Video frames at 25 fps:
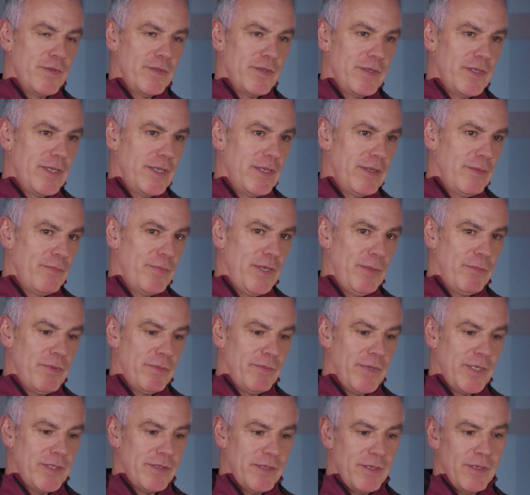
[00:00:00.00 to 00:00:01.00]
But
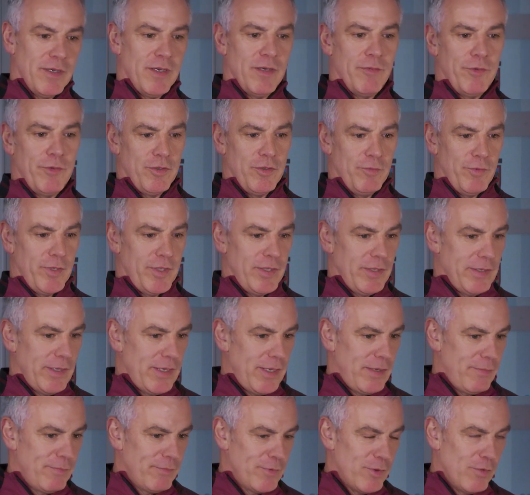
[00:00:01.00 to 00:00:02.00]
people might say, should win the
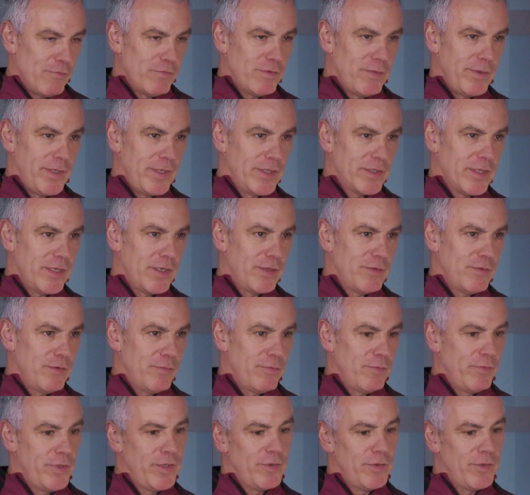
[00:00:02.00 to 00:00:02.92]
game comfortably and this kind of stuff.